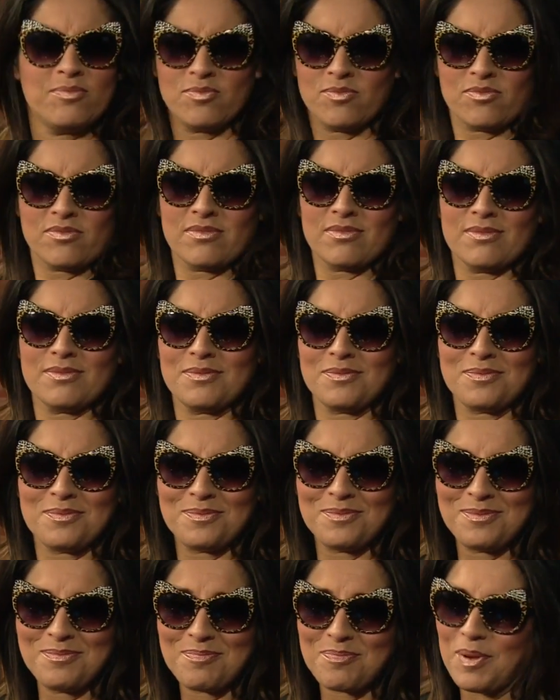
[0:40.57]
Barely.
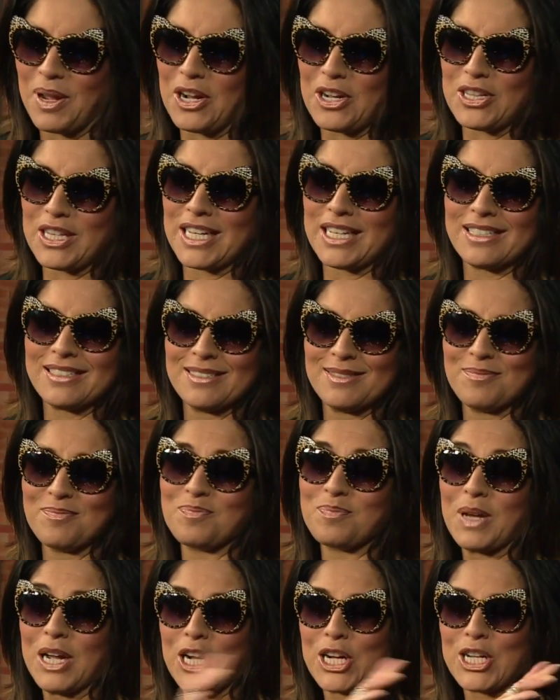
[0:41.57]
You can barely, barely. see them, right?